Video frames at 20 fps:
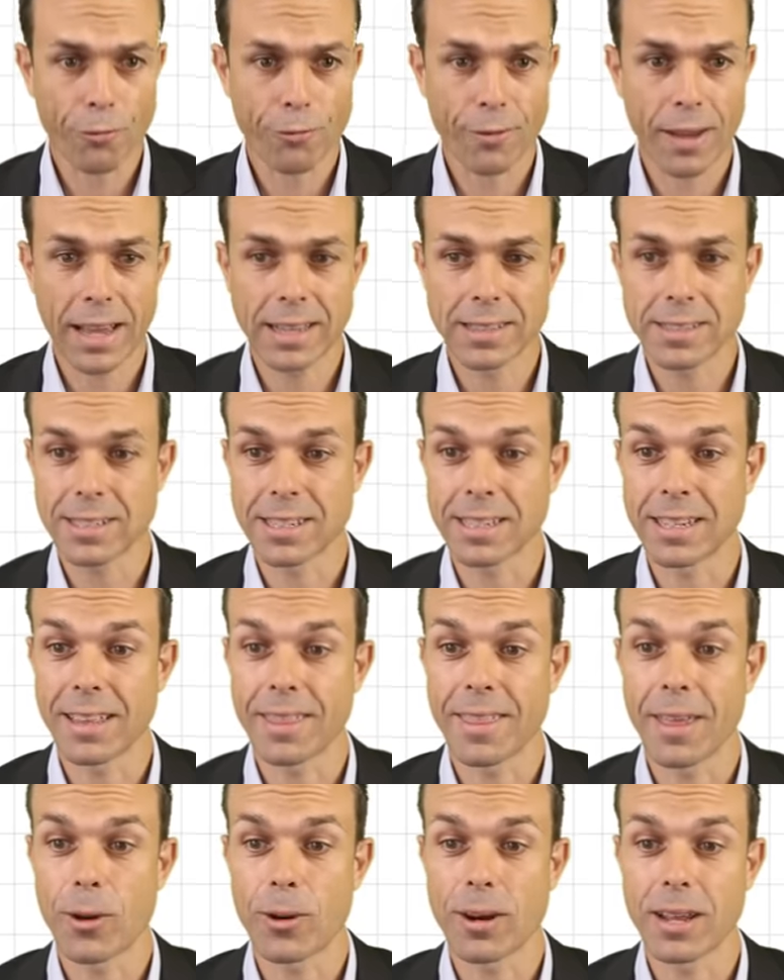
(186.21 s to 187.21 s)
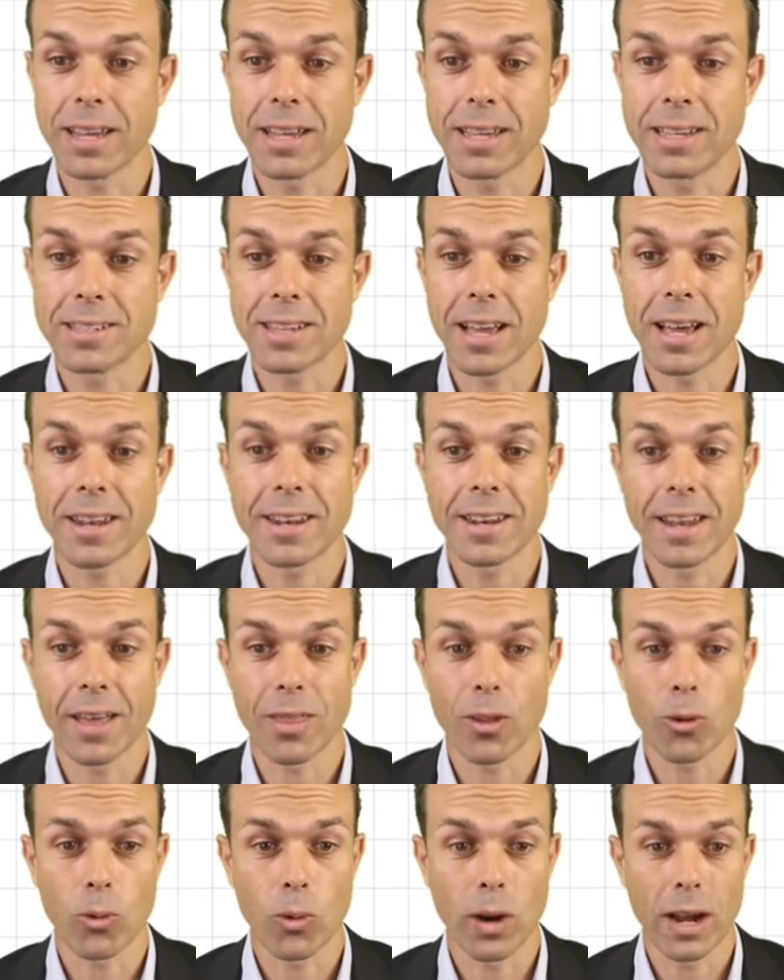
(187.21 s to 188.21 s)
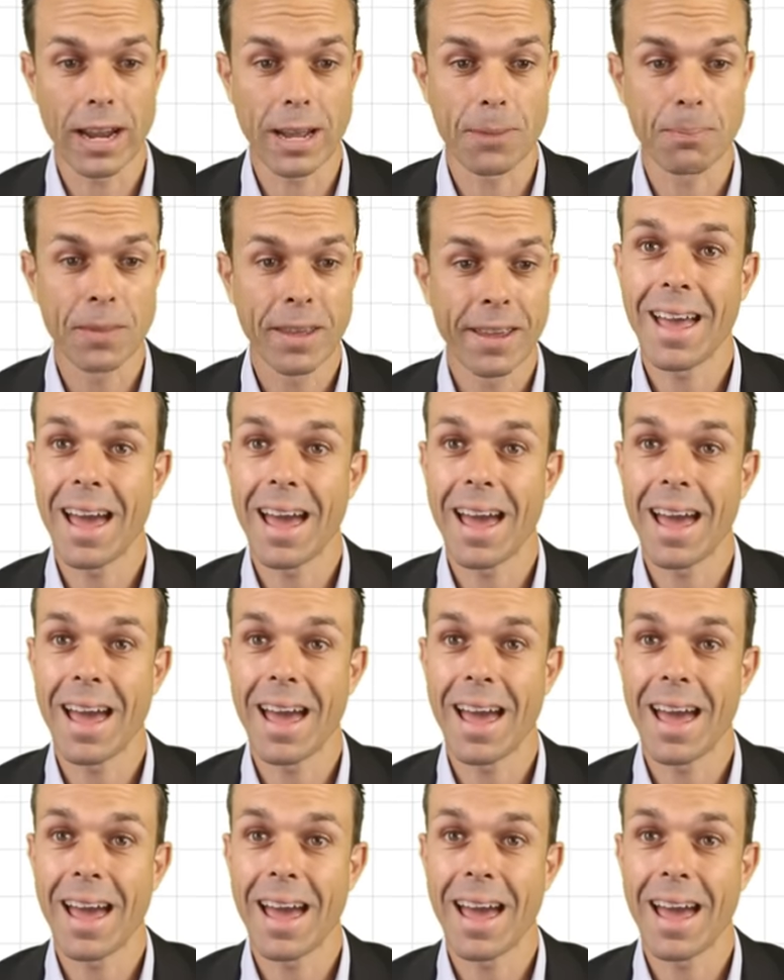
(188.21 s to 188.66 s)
fancy, there is another way.